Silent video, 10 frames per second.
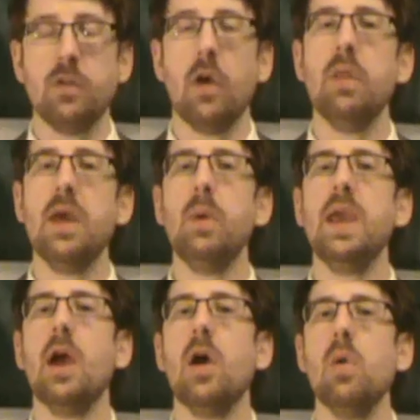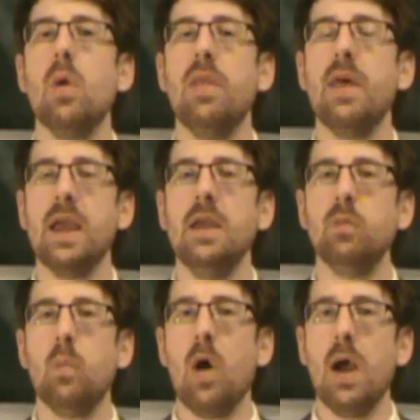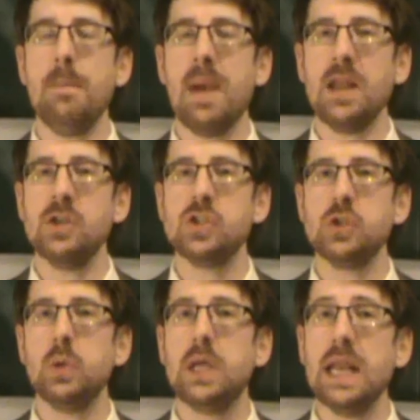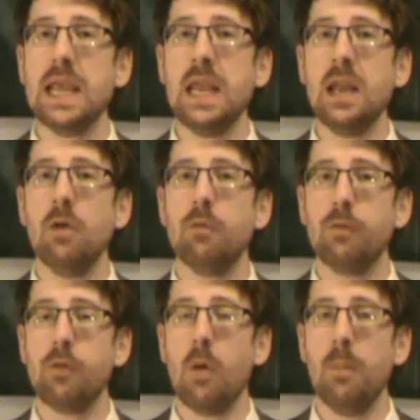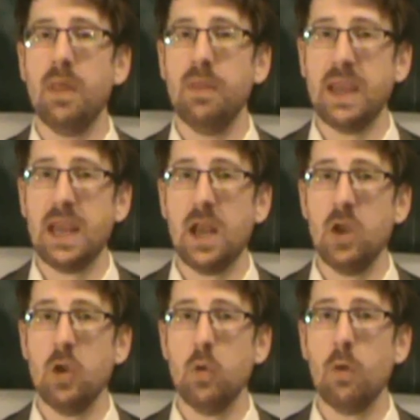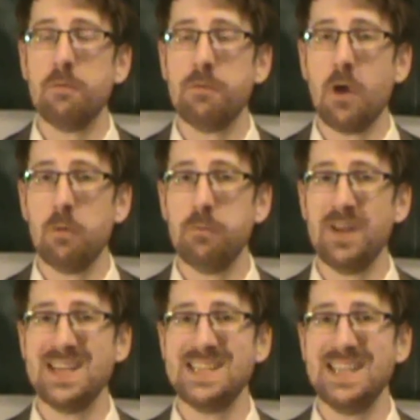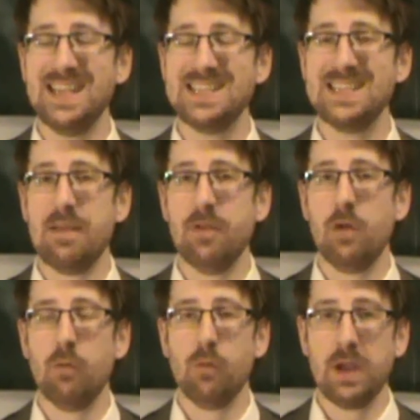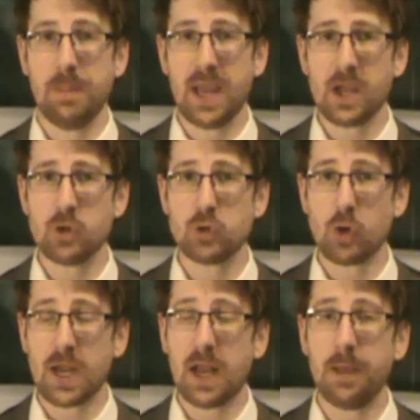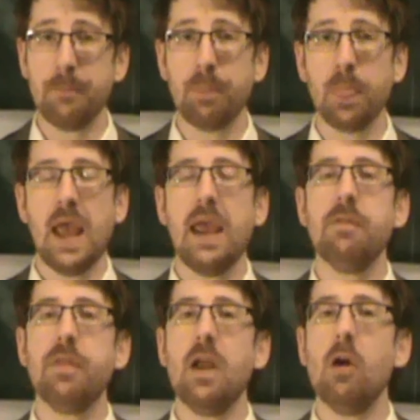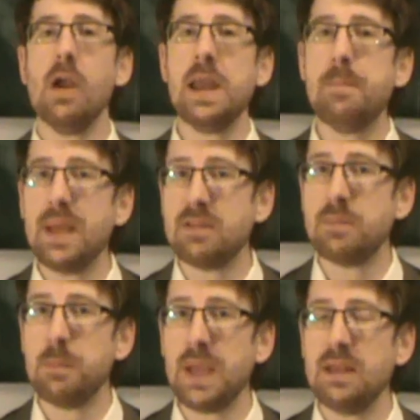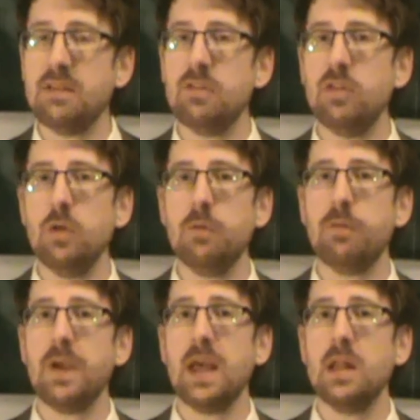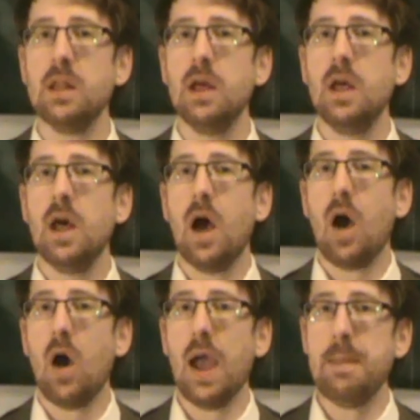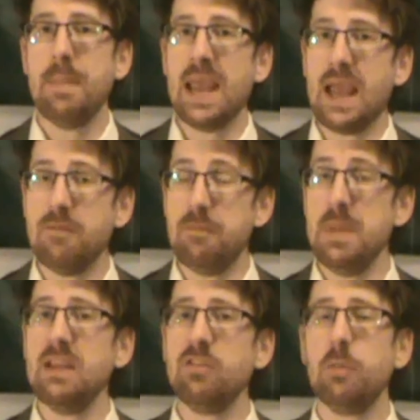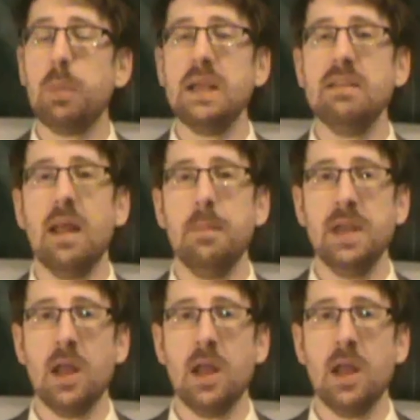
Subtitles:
So there we go, that is what I managed to glean from the new Final Fantasy VII Remake trailer. If there are any bits and pieces you feel I may have missed, please let me